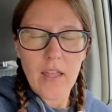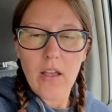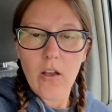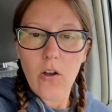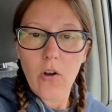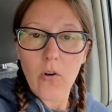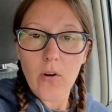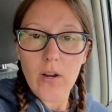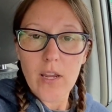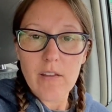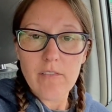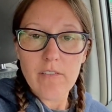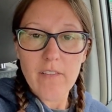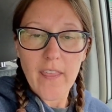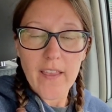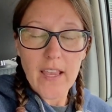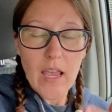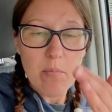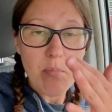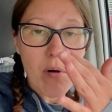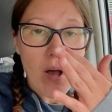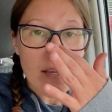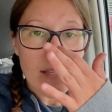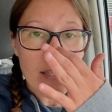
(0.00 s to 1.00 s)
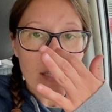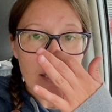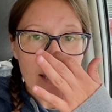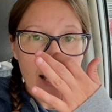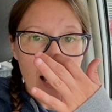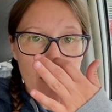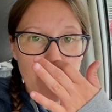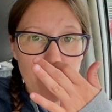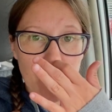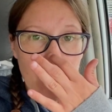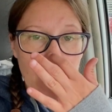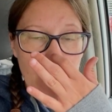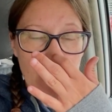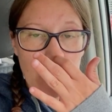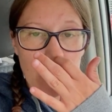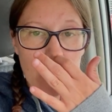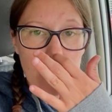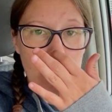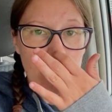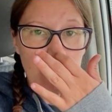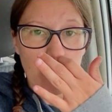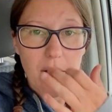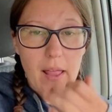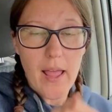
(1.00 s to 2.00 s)
Or even like I bought Sammy,
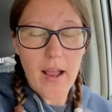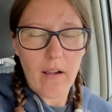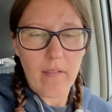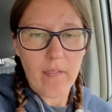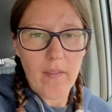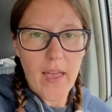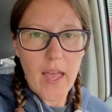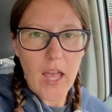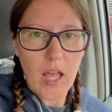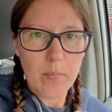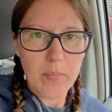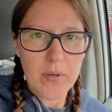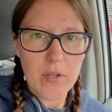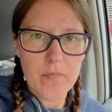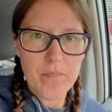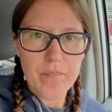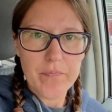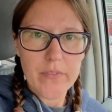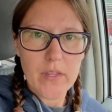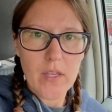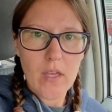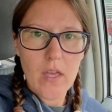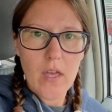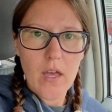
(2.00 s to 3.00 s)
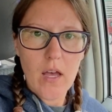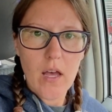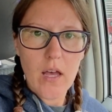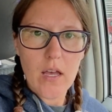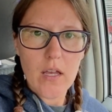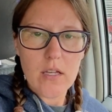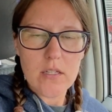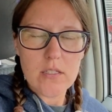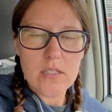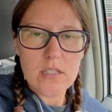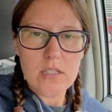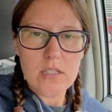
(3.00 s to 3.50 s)
the black lab, a